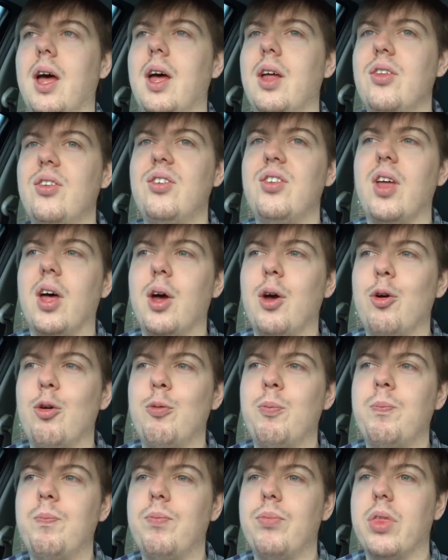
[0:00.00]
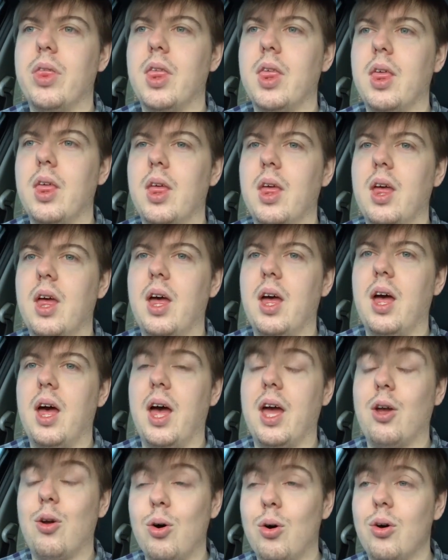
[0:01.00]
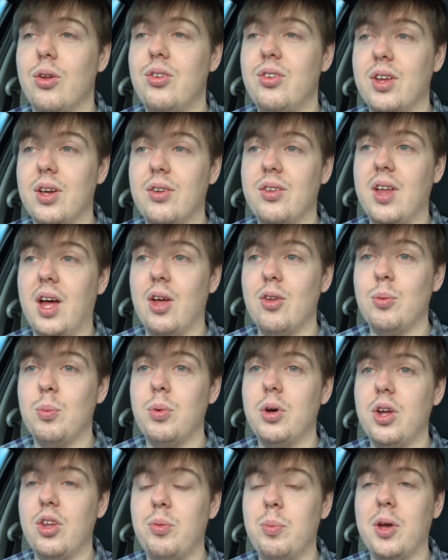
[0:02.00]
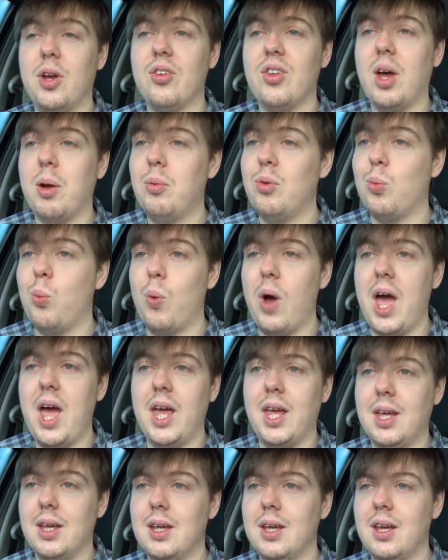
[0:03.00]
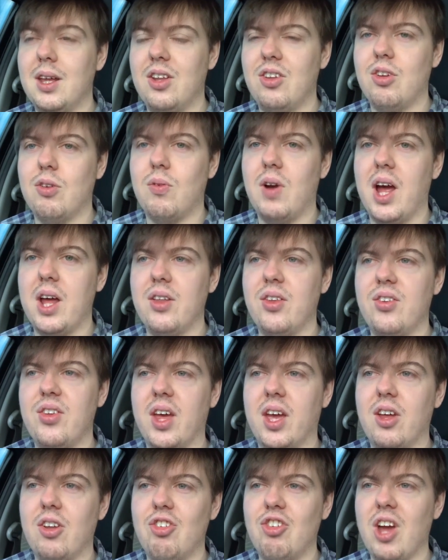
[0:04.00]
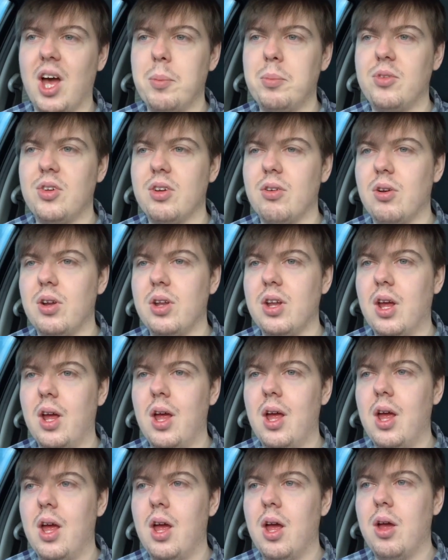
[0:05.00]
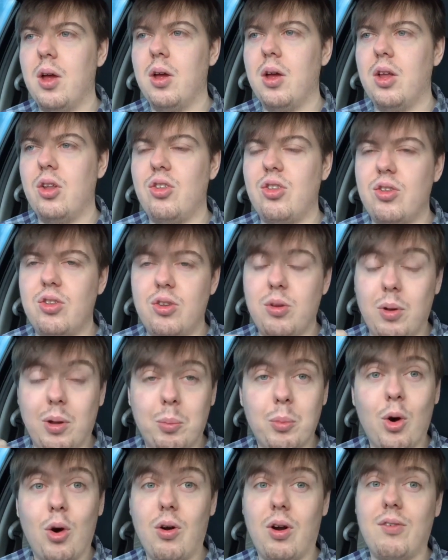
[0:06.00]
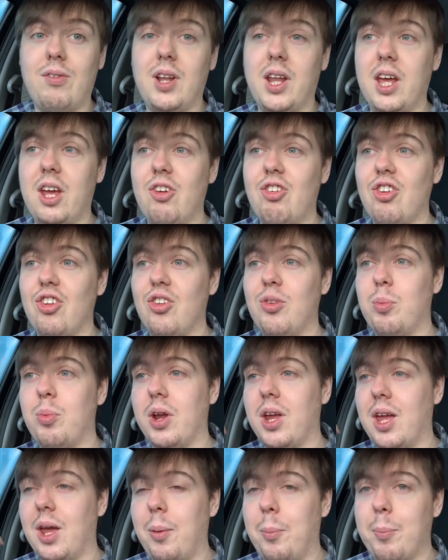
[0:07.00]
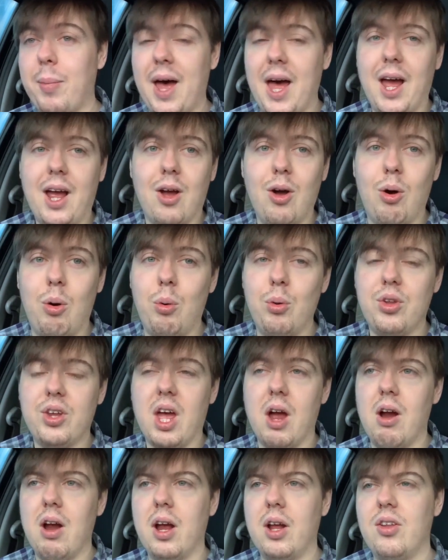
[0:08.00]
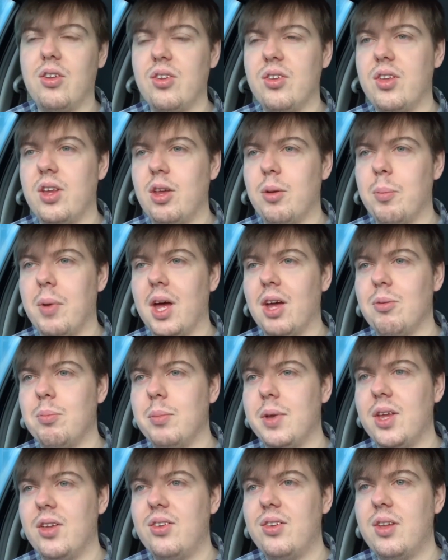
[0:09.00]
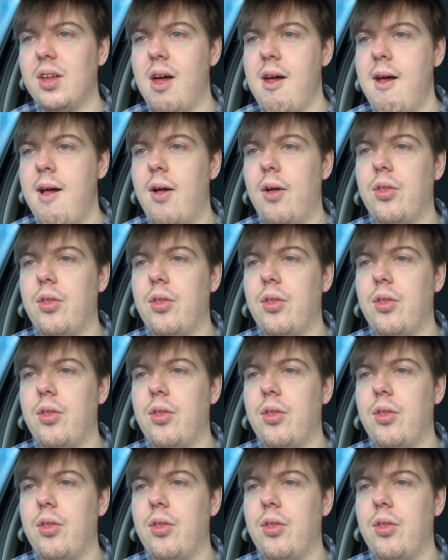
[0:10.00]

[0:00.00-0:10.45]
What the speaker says: And so I cut 6,000 words because I was way into writing the second chapter and doing more revelations, bringing back old characters that you might have missed.